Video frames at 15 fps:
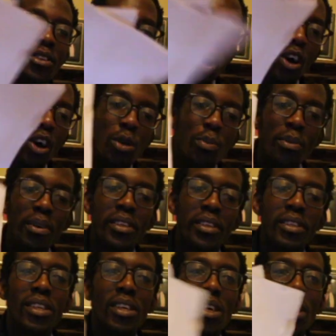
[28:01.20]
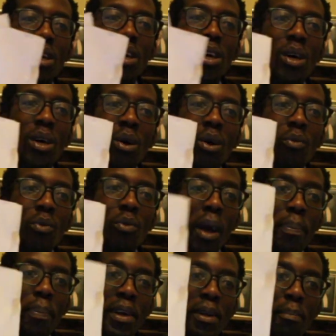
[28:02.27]
document. We
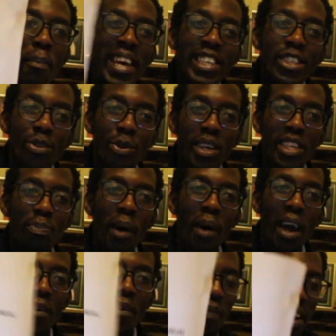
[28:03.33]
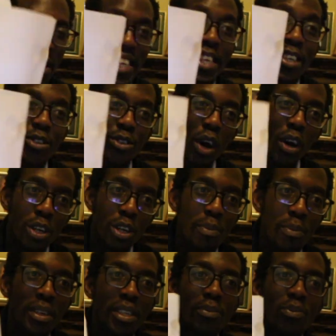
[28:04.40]
have been matrixed by a fucking
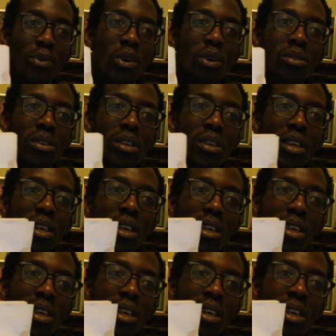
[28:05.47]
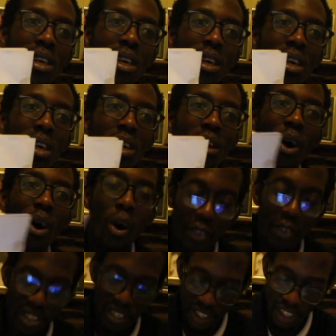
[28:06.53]
document, bro. Oh,
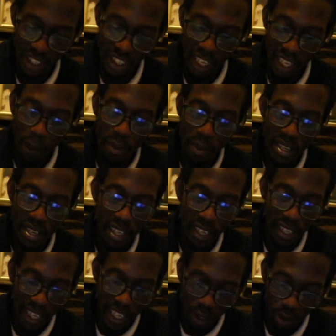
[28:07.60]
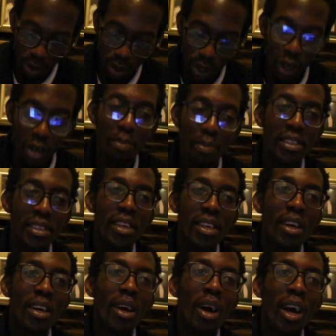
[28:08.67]
this is the company legal document
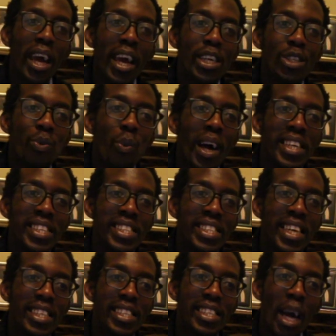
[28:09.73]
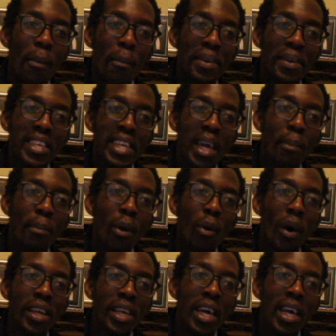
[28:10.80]
XYZ company number
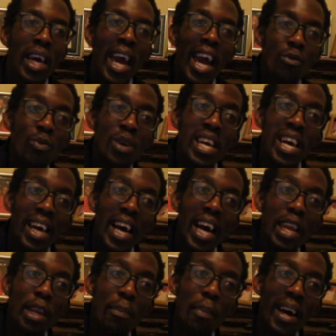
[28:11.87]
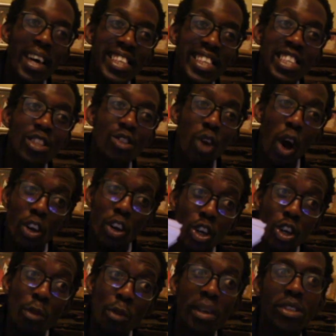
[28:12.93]
1. And we are run by these
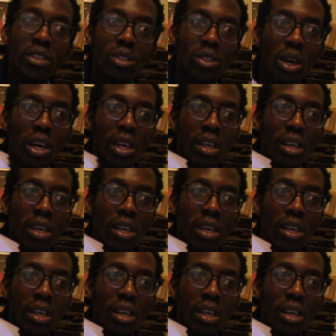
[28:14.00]
documents, dog.